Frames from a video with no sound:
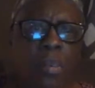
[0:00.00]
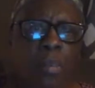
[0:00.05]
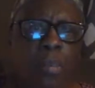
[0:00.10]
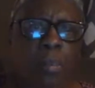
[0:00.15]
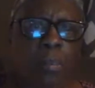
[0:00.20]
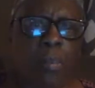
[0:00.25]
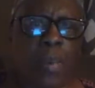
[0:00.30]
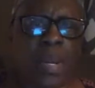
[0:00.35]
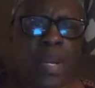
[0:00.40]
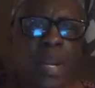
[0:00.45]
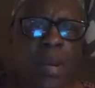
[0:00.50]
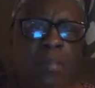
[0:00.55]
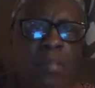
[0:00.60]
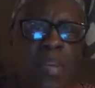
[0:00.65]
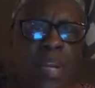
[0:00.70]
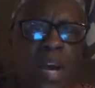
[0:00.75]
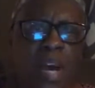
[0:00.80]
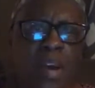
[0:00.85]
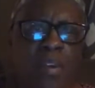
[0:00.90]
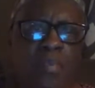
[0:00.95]
but I'm
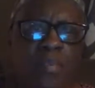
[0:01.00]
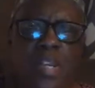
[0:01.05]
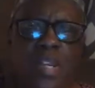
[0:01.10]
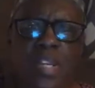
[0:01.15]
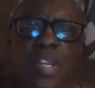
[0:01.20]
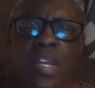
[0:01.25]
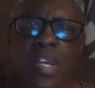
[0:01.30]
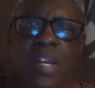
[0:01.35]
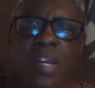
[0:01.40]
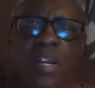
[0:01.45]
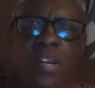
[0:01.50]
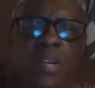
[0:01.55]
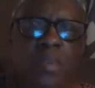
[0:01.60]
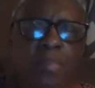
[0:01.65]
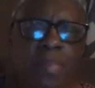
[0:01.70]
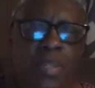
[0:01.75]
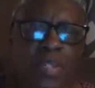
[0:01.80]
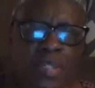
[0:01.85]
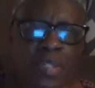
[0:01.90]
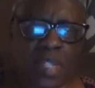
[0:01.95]
not really
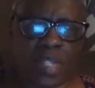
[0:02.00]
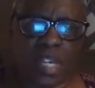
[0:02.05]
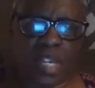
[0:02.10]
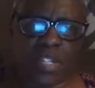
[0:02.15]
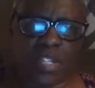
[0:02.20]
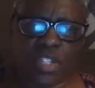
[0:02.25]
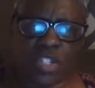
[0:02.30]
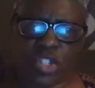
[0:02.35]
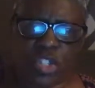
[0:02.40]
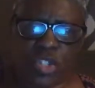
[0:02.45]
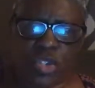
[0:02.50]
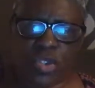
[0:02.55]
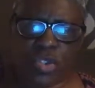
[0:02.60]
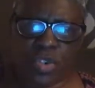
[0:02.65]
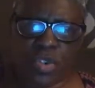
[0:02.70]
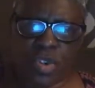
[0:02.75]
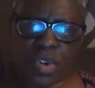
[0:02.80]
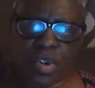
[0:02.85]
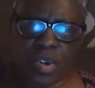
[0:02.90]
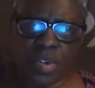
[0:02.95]
100%
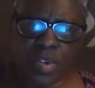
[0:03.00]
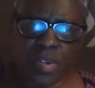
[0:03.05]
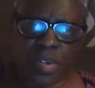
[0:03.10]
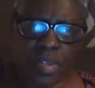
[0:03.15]
sure.